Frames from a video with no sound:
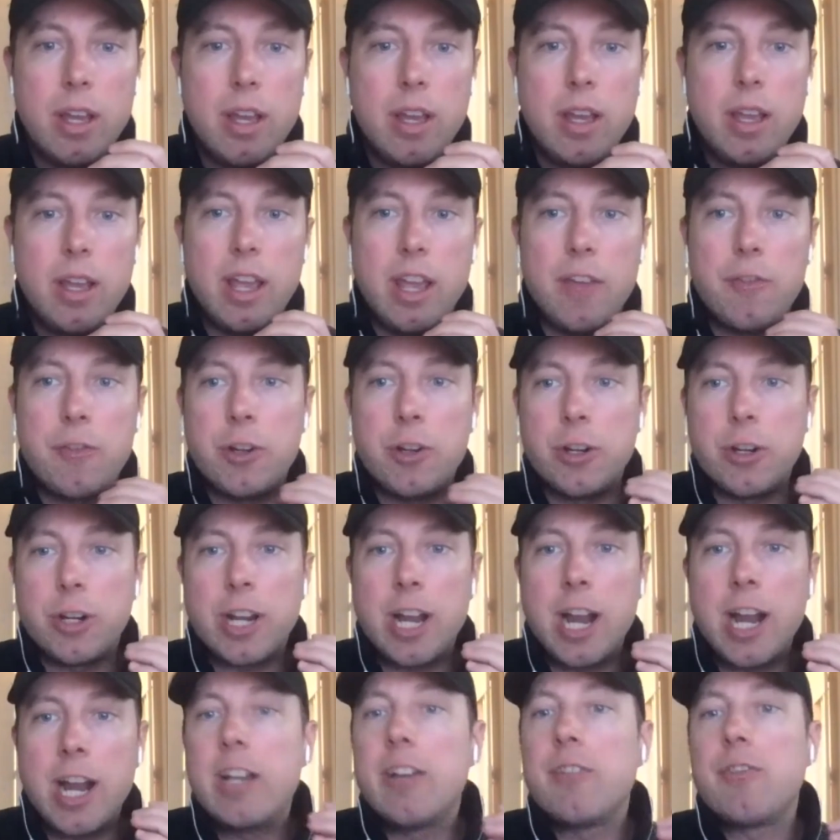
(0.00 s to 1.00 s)
if you're
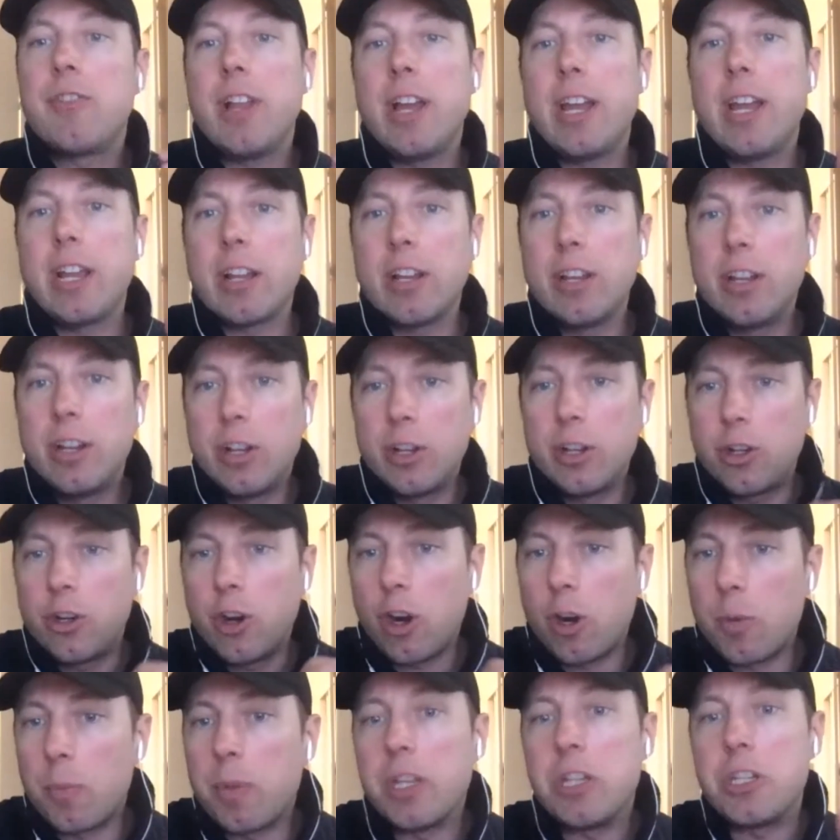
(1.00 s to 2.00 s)
kind of like
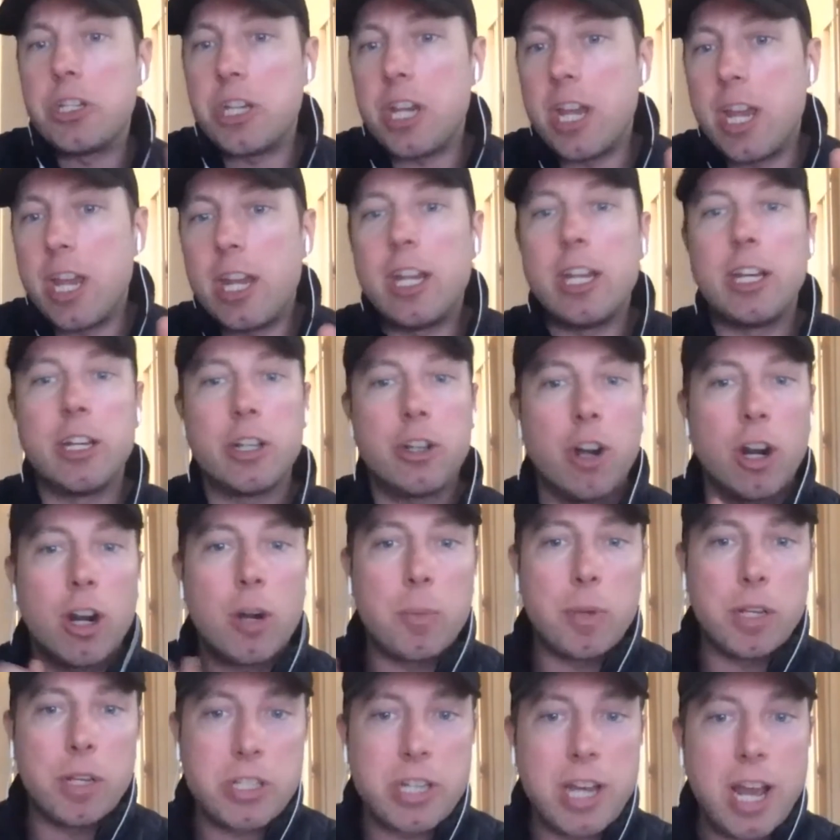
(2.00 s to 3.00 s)
garbage in and
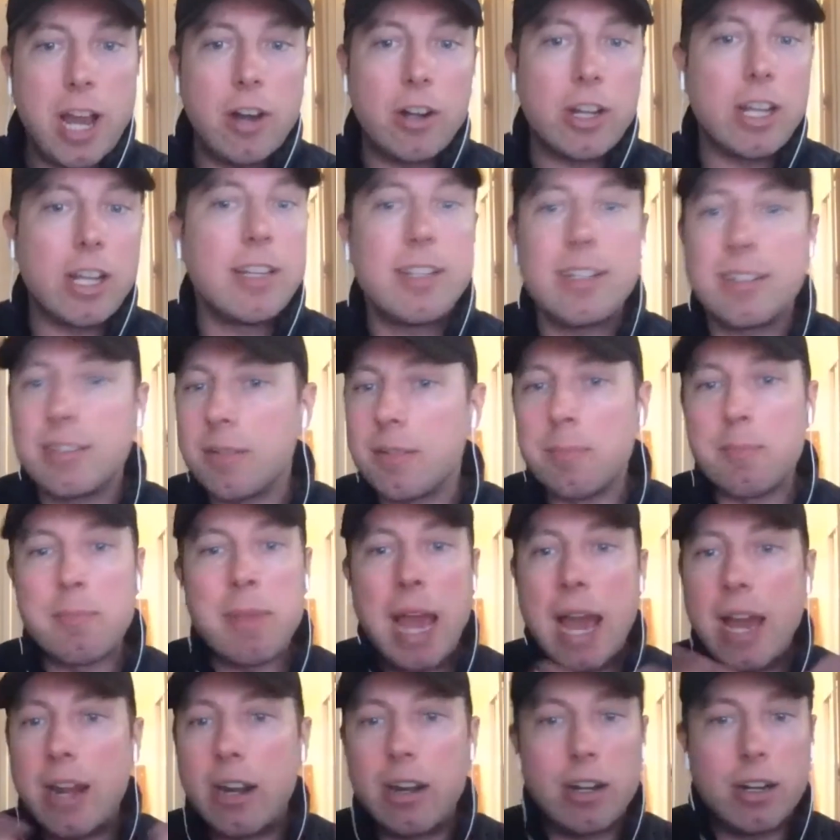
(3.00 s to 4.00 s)
garbage out, it doesn't
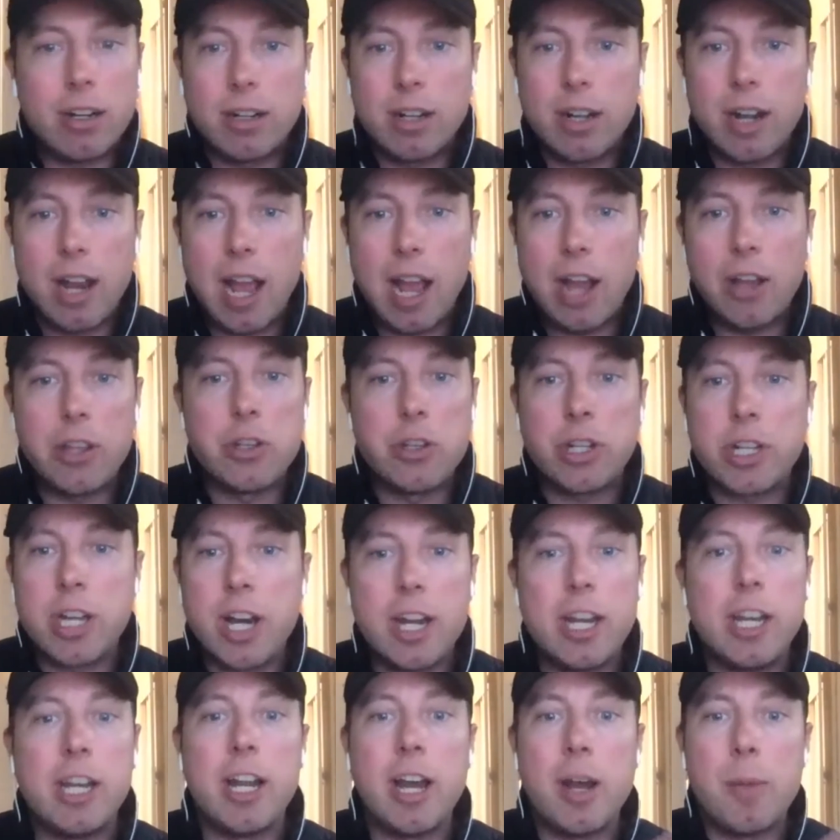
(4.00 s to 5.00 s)
matter how you
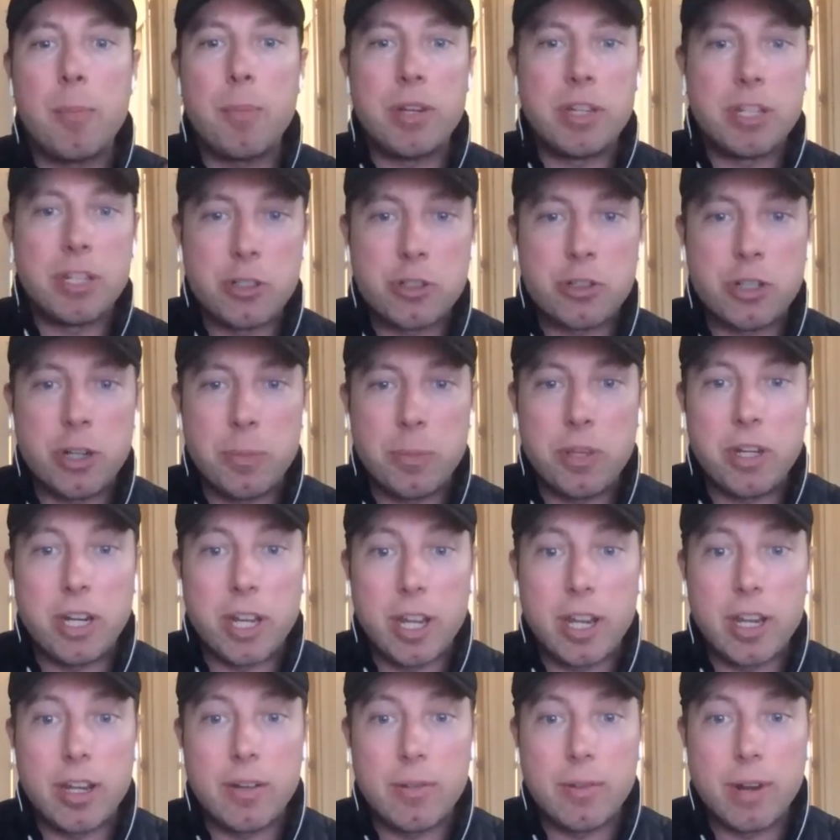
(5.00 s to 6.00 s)
cut it up and distribute
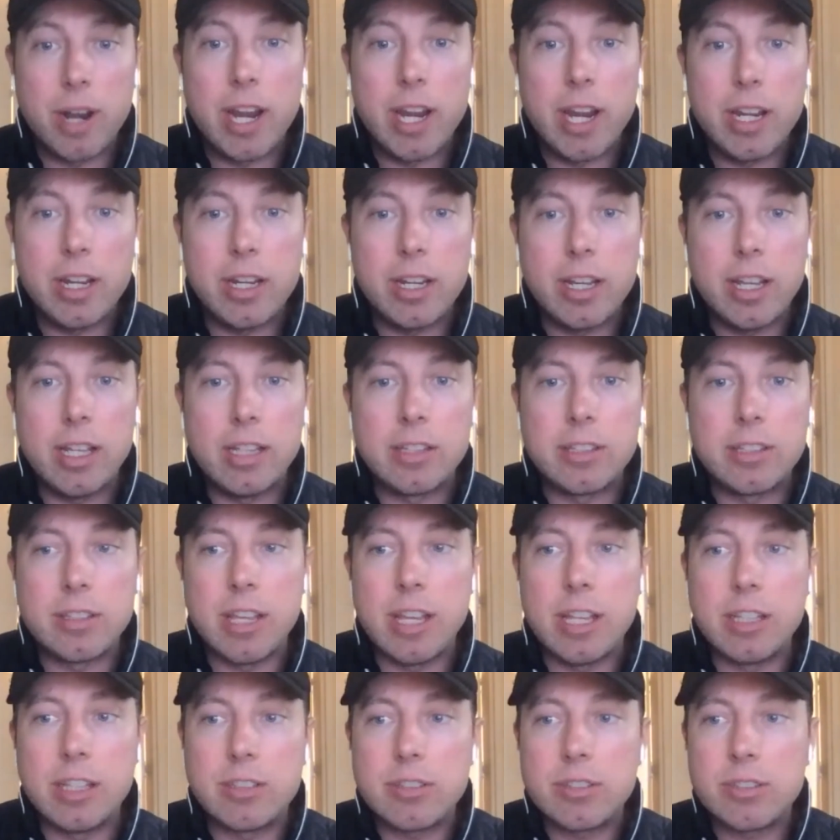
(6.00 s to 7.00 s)
it, right?
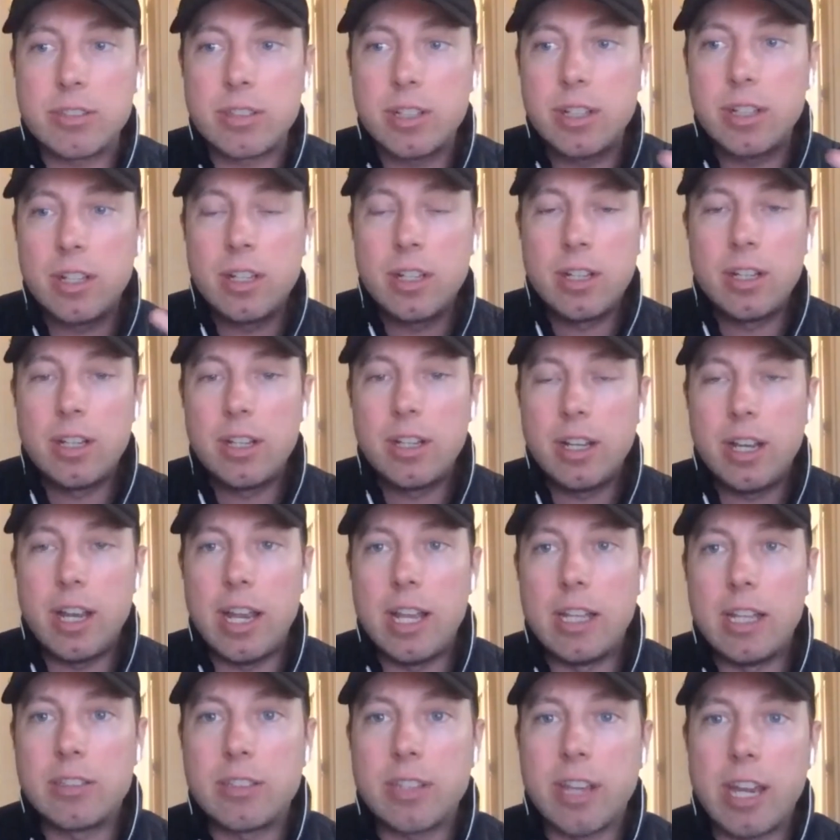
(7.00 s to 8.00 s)

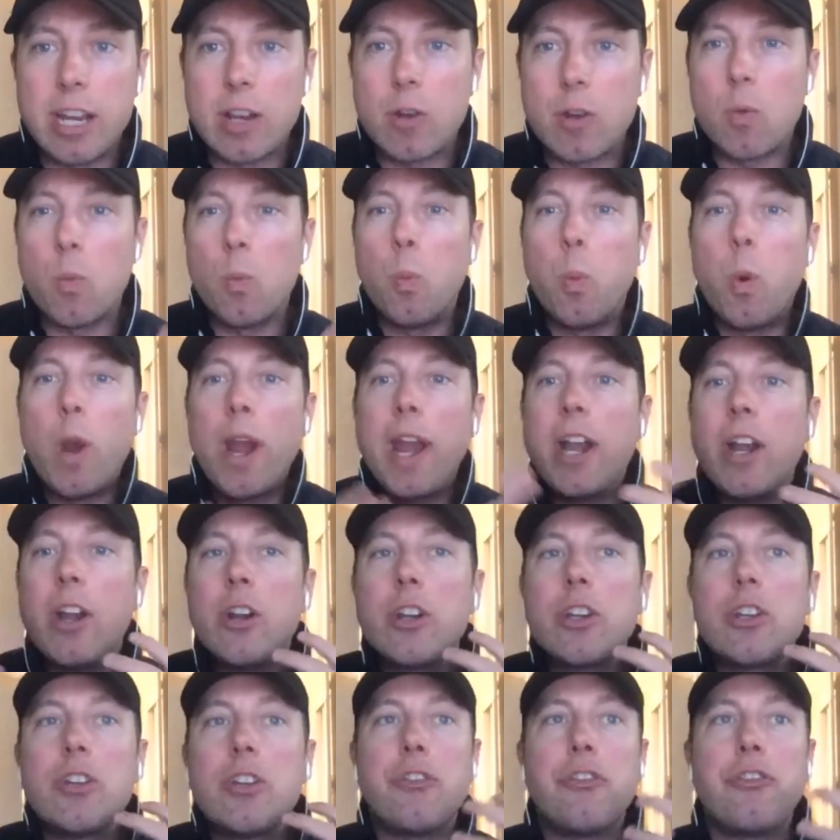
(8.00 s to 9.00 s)
It's like, where
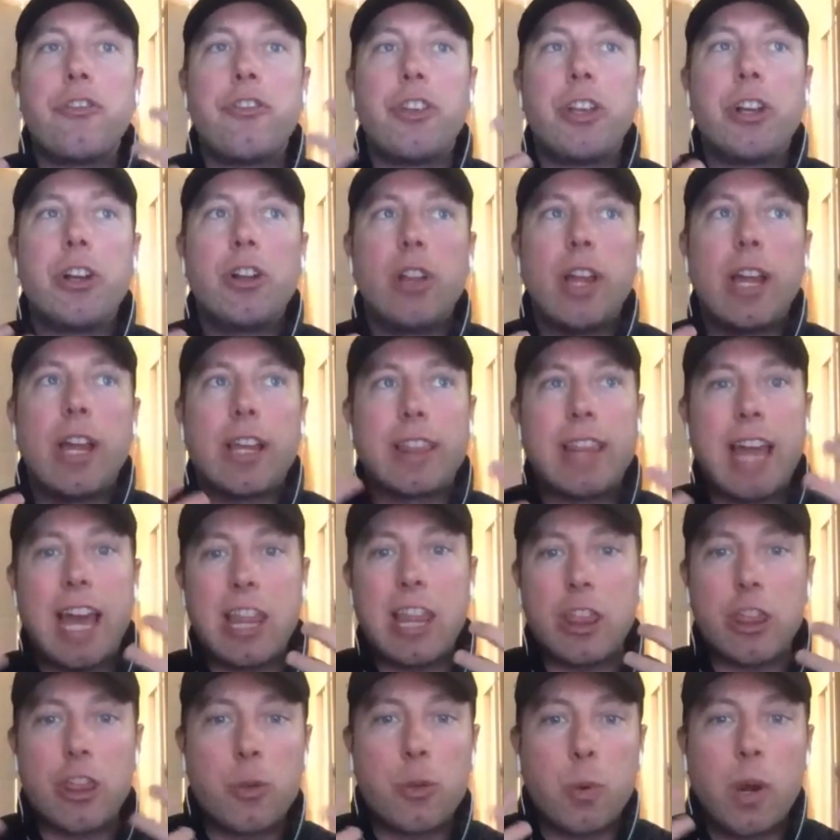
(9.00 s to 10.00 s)
do you feel like that
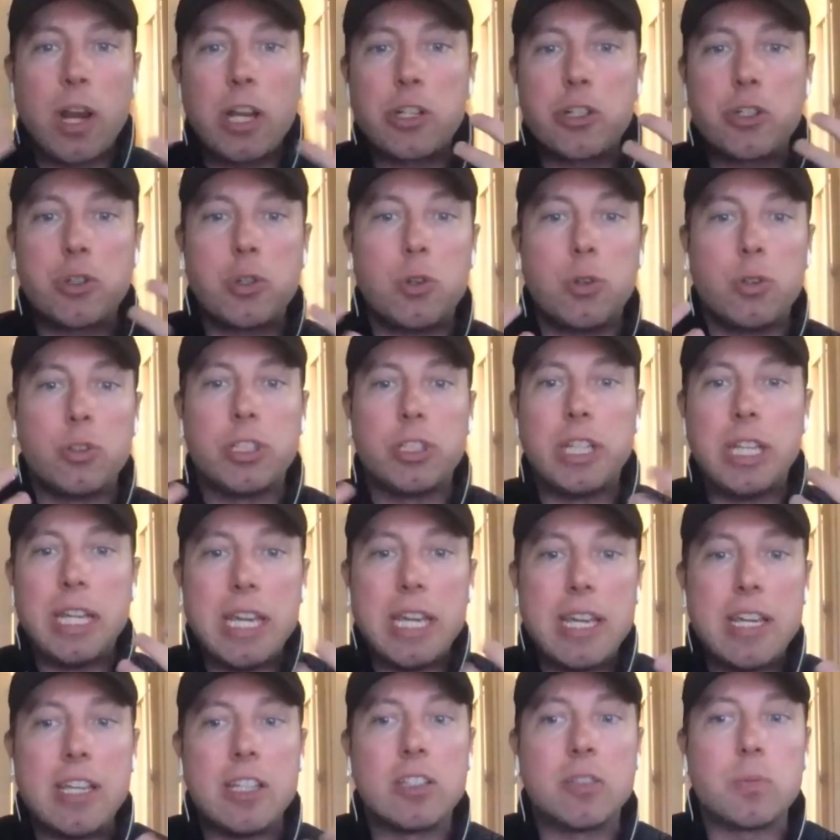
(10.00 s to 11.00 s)
threshold
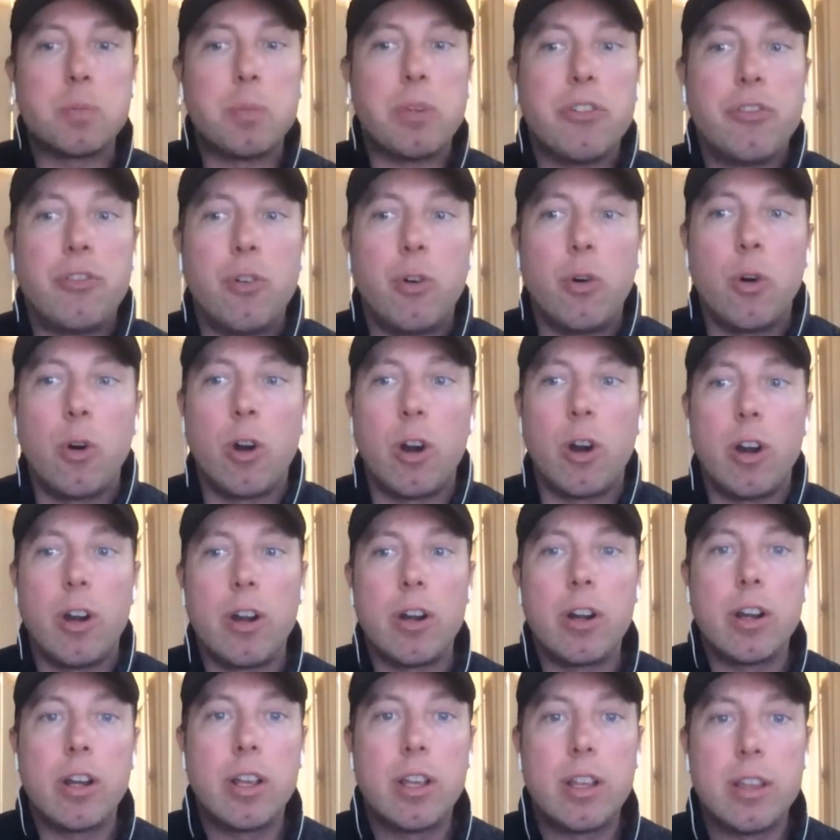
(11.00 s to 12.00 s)
is
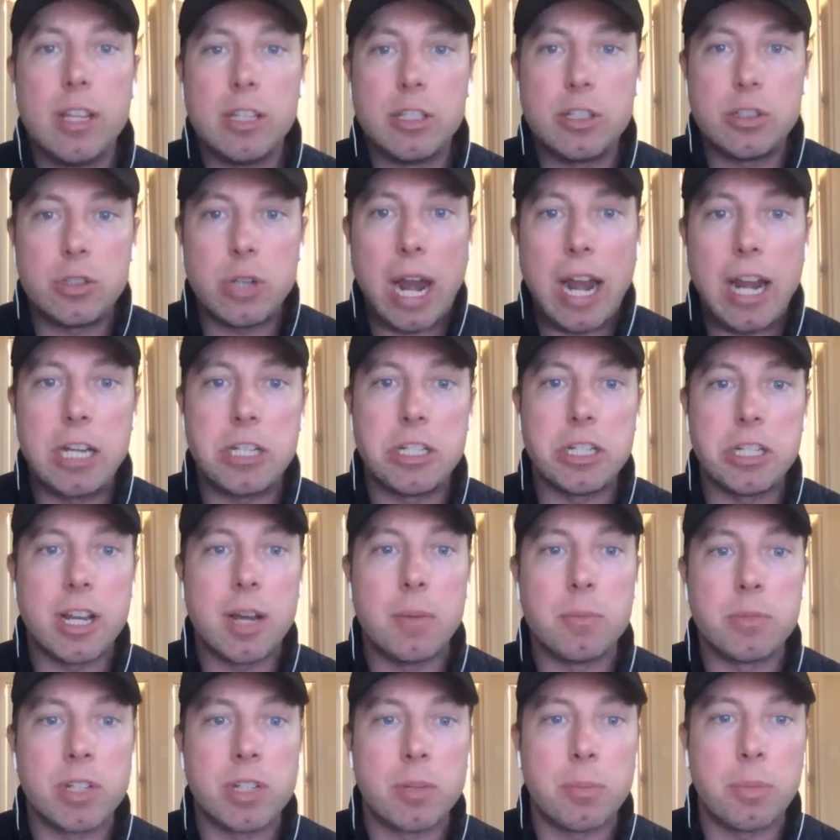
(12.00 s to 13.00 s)
before the strategy
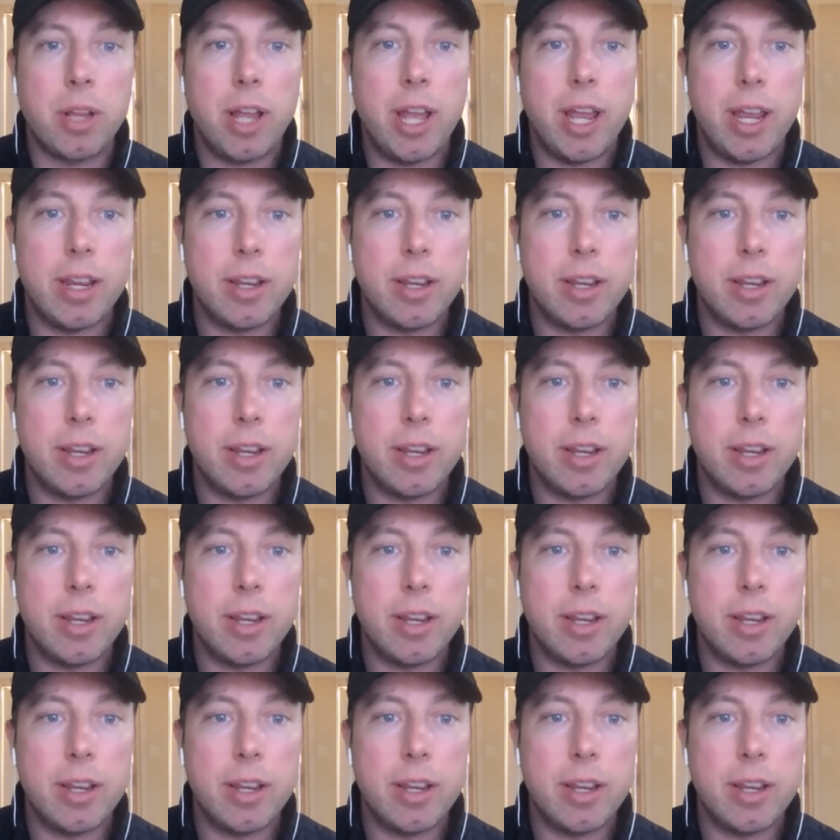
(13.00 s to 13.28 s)
comes into play?